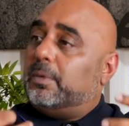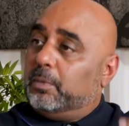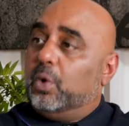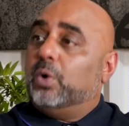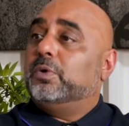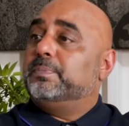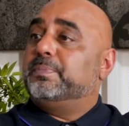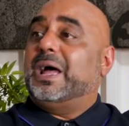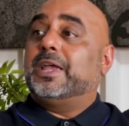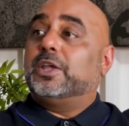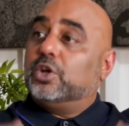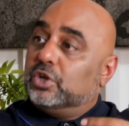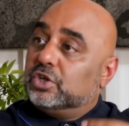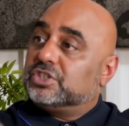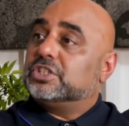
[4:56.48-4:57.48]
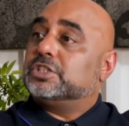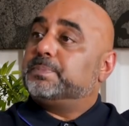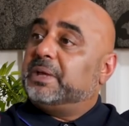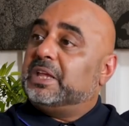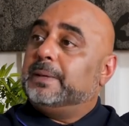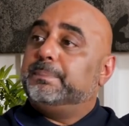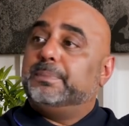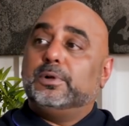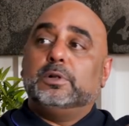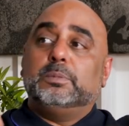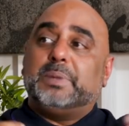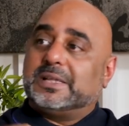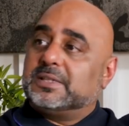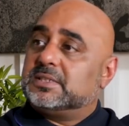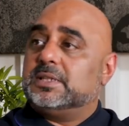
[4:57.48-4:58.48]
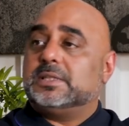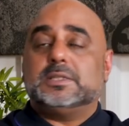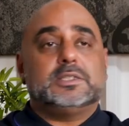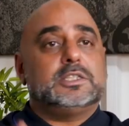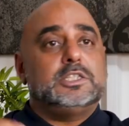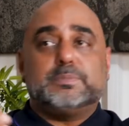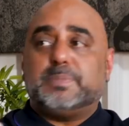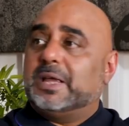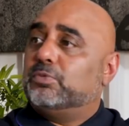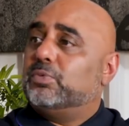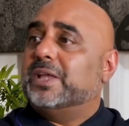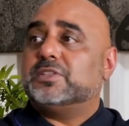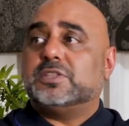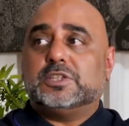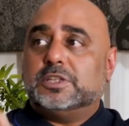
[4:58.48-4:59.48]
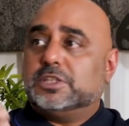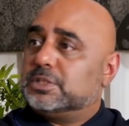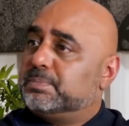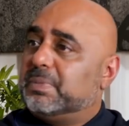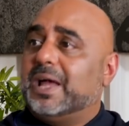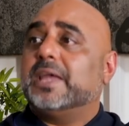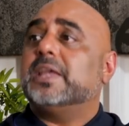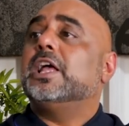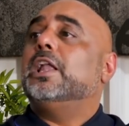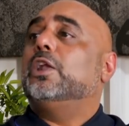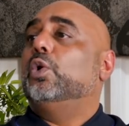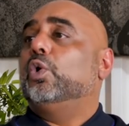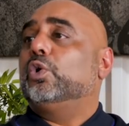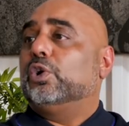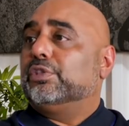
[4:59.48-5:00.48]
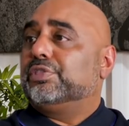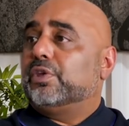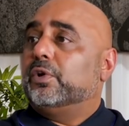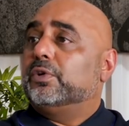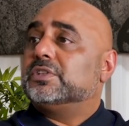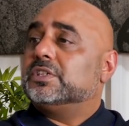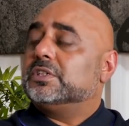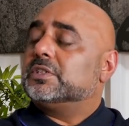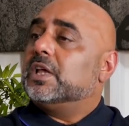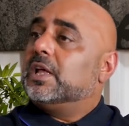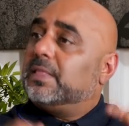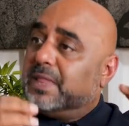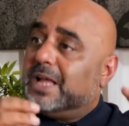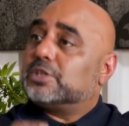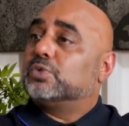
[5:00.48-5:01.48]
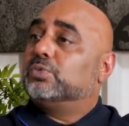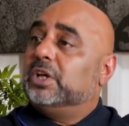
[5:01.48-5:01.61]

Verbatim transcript: owned by us as people, by citizens, by residents, by local authorities. That's